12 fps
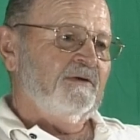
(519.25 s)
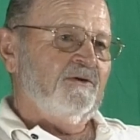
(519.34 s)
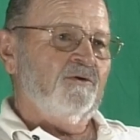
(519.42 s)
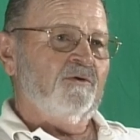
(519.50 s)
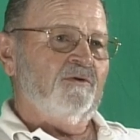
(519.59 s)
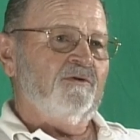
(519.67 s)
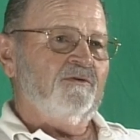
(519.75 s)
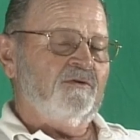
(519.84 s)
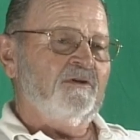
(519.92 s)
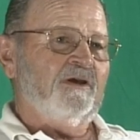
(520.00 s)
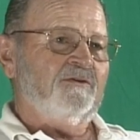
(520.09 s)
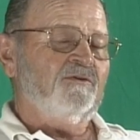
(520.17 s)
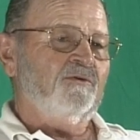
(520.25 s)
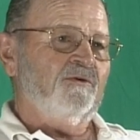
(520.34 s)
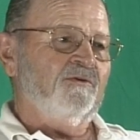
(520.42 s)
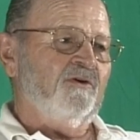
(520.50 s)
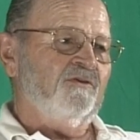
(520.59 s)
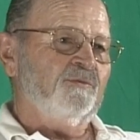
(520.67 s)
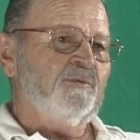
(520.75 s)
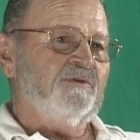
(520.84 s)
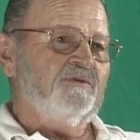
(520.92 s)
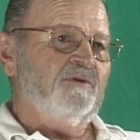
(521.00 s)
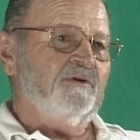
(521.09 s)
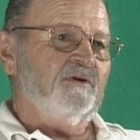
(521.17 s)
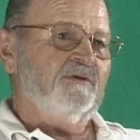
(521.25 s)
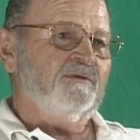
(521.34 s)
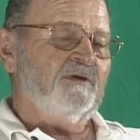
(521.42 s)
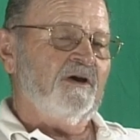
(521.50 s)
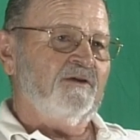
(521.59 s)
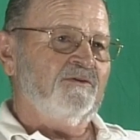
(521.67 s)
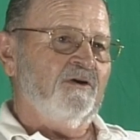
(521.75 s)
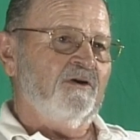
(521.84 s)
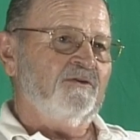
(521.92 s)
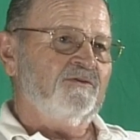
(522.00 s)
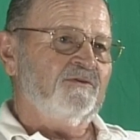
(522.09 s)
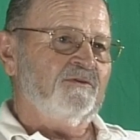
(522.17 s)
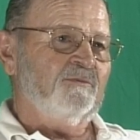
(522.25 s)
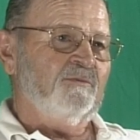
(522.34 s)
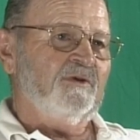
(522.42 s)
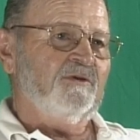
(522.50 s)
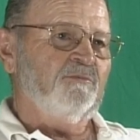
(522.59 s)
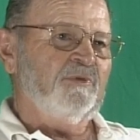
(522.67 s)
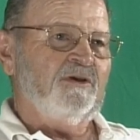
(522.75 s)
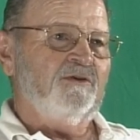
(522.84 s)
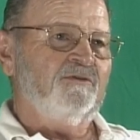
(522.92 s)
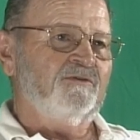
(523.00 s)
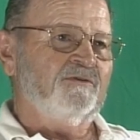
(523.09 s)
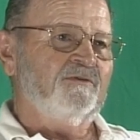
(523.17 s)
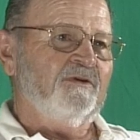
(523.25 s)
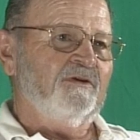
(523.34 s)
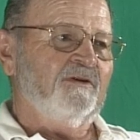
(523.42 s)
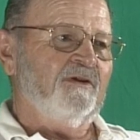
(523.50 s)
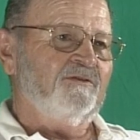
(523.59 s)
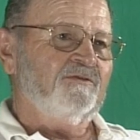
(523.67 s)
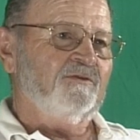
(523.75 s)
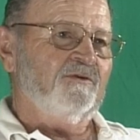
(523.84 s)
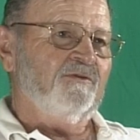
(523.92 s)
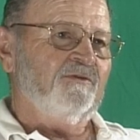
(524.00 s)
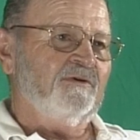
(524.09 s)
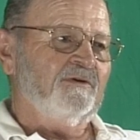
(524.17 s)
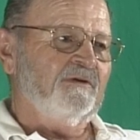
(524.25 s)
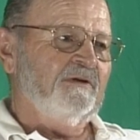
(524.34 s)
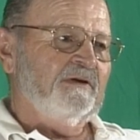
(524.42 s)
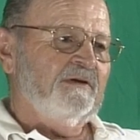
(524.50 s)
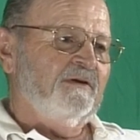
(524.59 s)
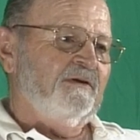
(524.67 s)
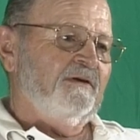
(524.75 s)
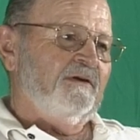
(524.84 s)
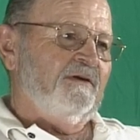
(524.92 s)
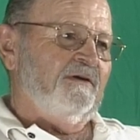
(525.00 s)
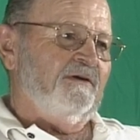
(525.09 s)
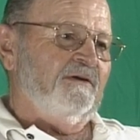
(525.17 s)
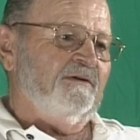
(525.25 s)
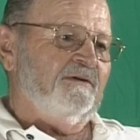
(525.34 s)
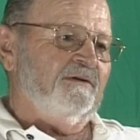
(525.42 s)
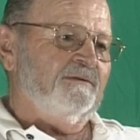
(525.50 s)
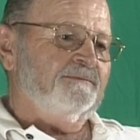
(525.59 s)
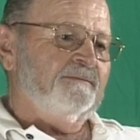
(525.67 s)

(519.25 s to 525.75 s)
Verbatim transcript: corn, not corn dogs, but uh, hot dogs and, and beans and, and that sort of thing. And uh,